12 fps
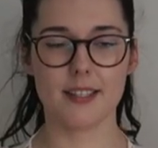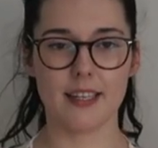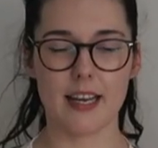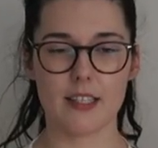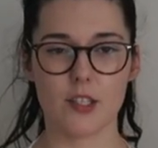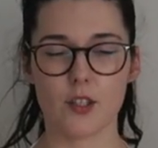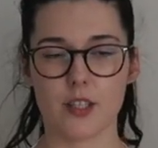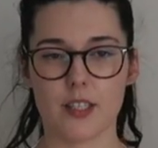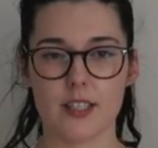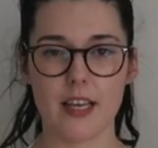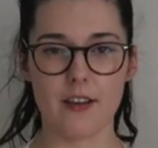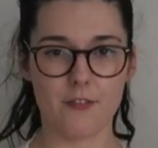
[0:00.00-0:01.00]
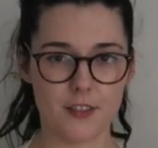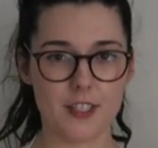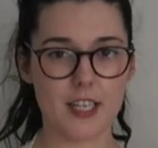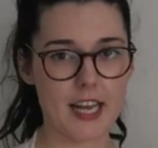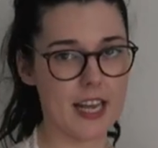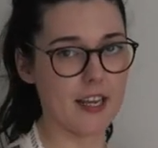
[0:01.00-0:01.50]
the last dress that for
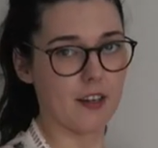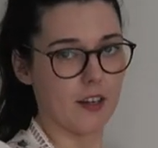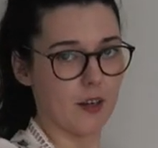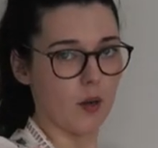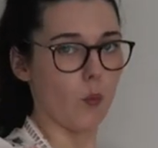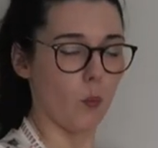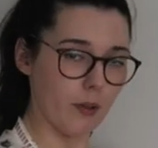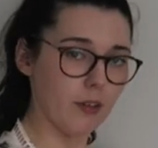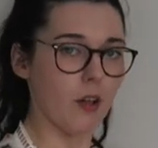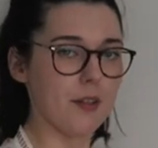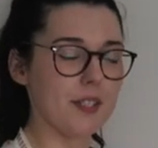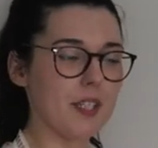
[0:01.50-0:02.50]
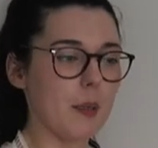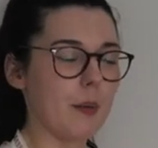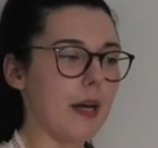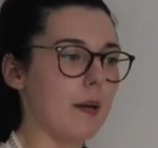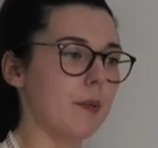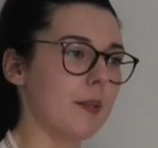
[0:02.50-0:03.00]
today will not zip
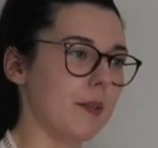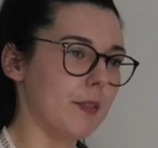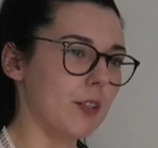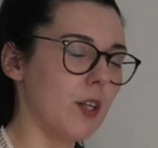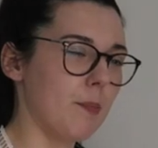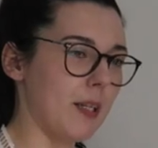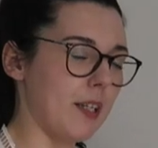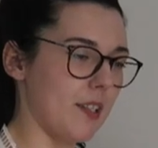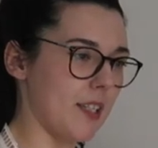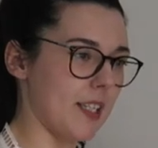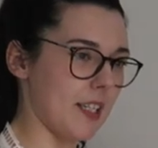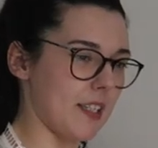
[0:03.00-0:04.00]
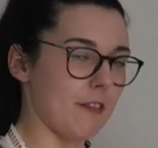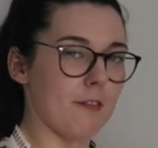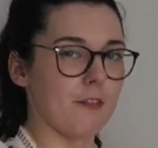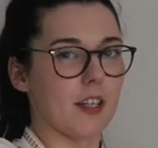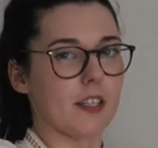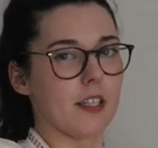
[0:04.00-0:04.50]
up, not because it doesn't
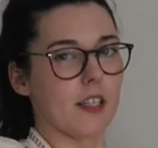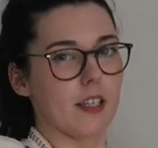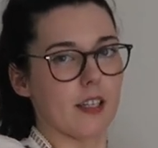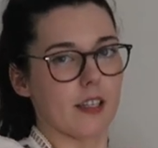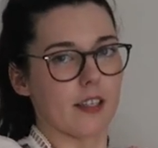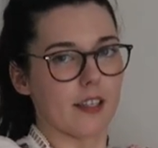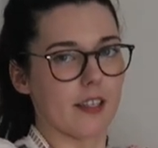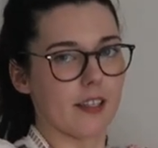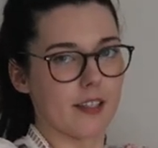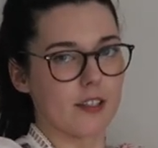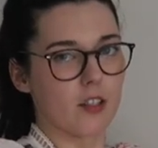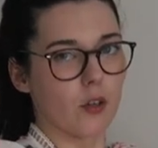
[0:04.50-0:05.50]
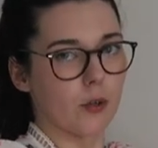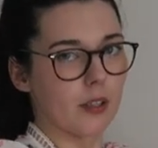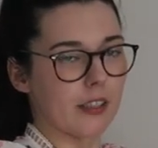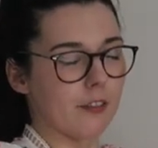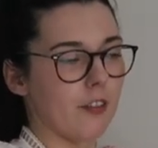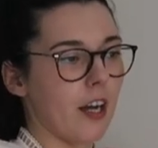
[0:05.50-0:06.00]
fit, it is
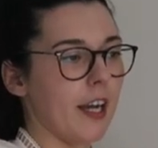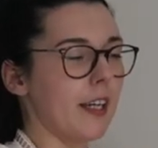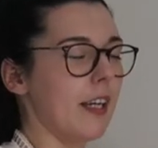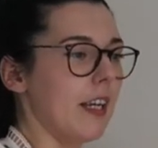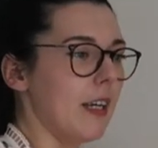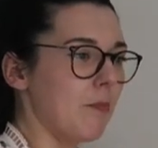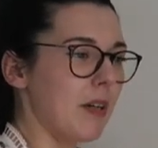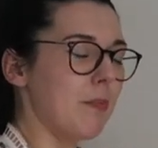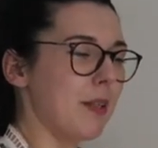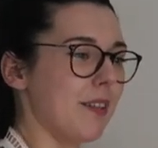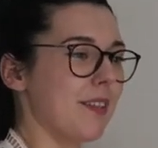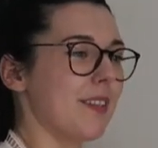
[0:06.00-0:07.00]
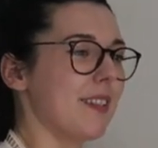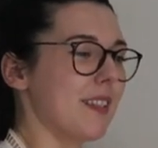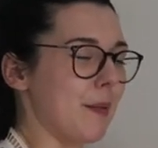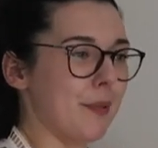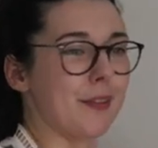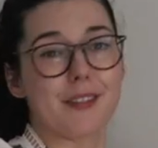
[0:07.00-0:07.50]
totally fine, but because the
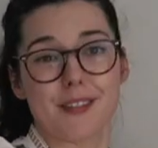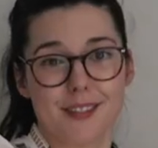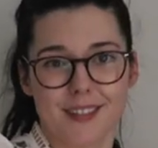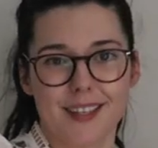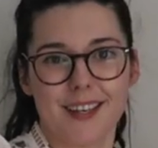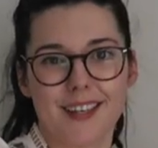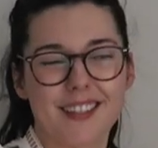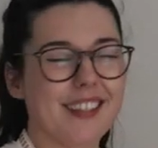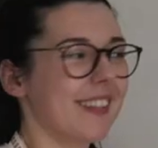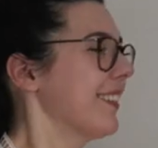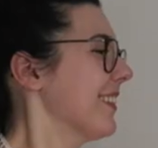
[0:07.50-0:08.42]
zipper is stuck.